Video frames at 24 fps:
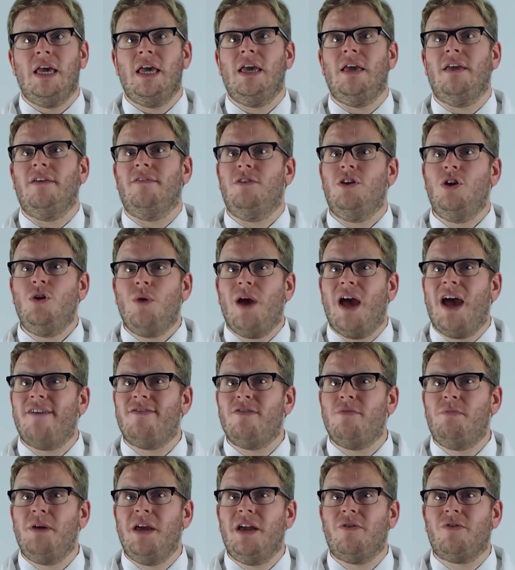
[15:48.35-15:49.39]
If you have
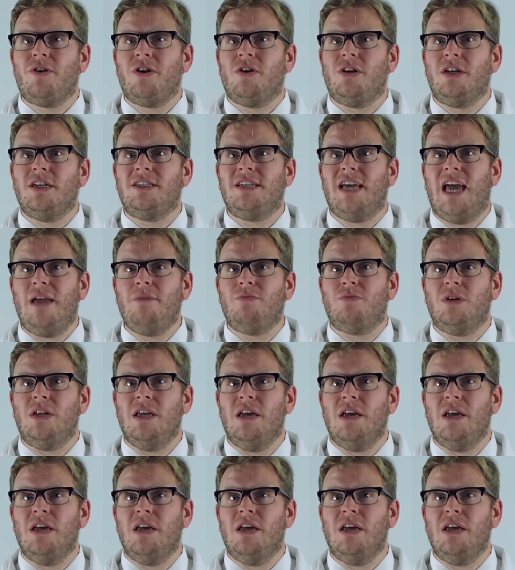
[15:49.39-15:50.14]
a periodic table